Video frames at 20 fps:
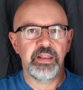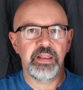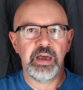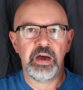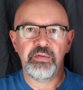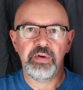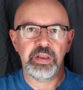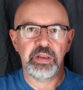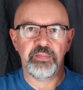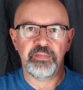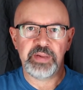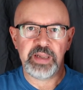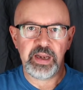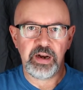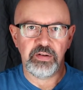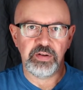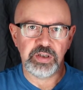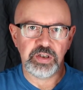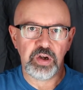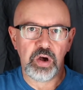That way the
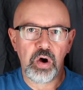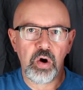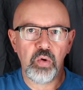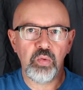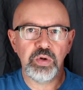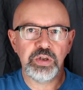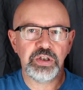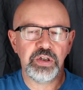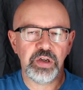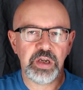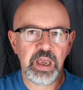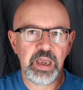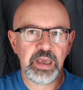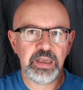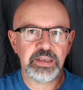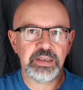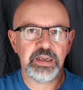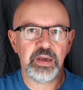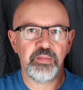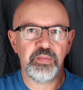player is always looking
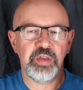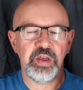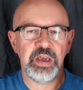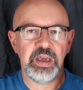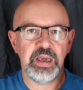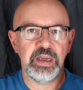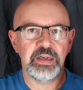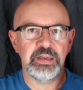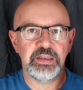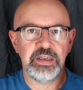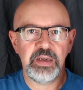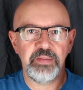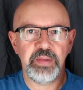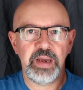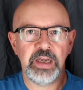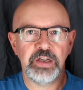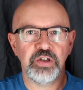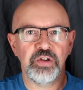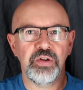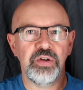at something in D
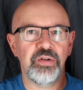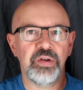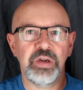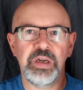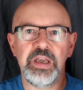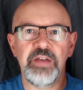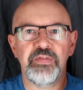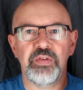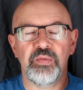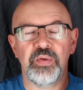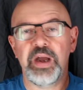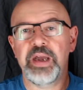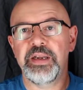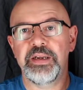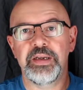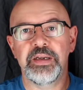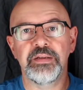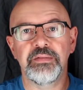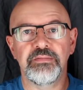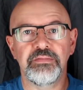major. You could even write
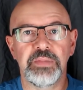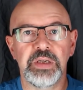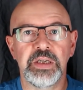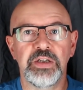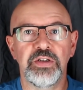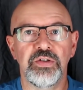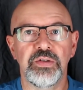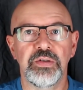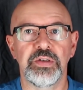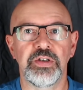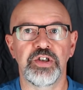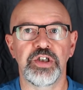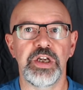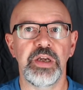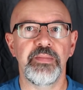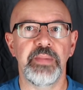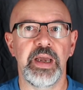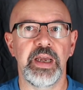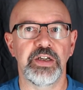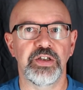in
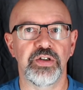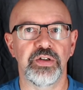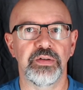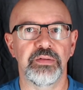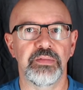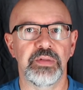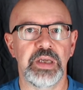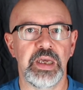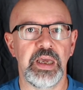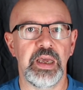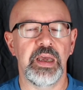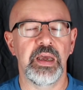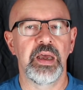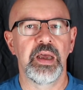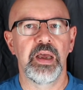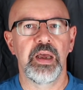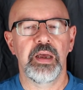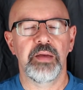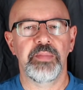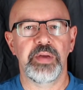G major key,
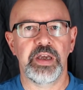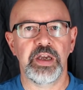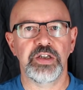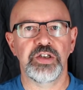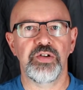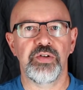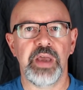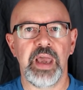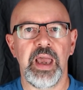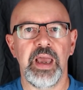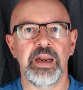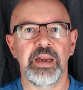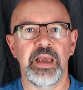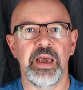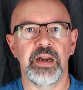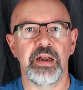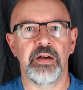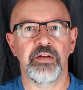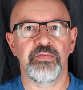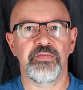because you can
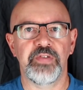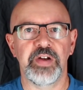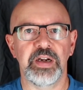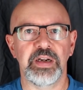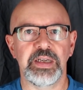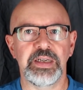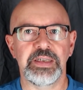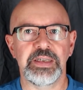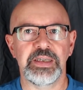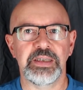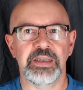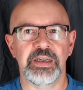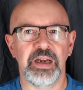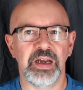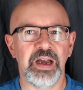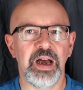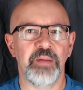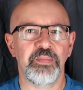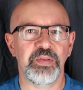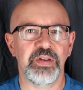get a fairly decent, a
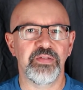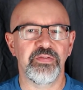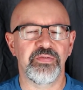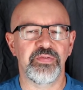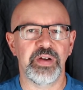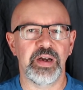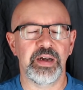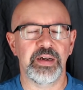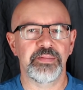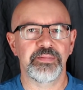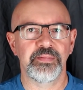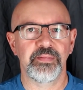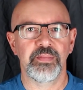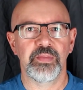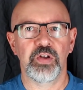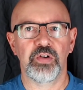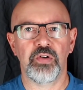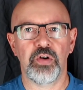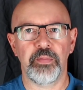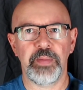couple of
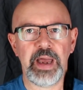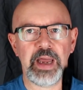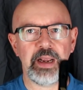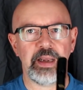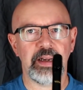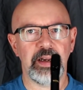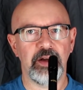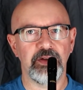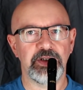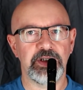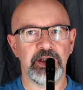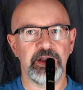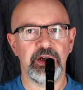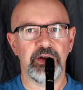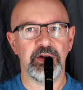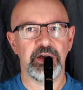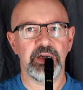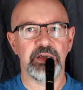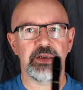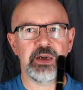chromatic notes in
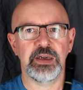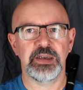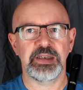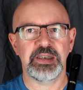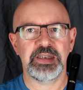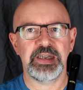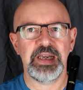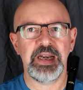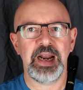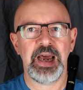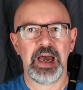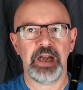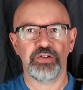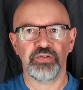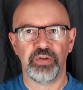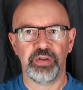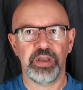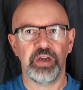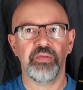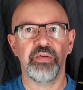there. A C
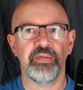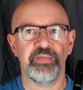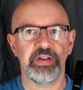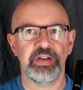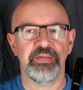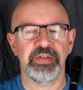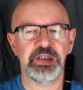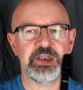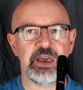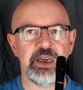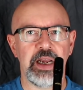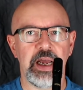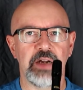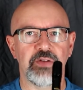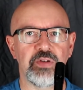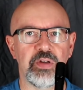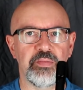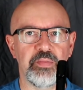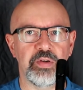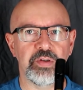natural, the equivalent of a C
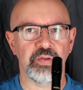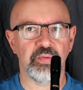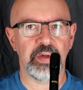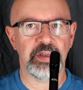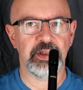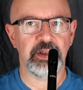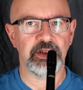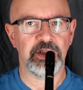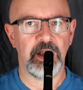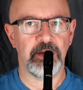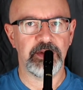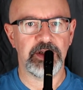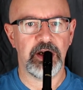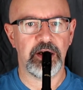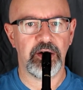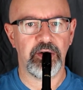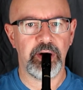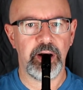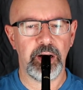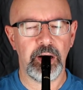natural in most whistles, comes
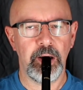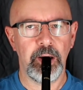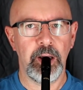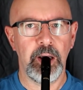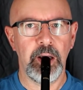out all right.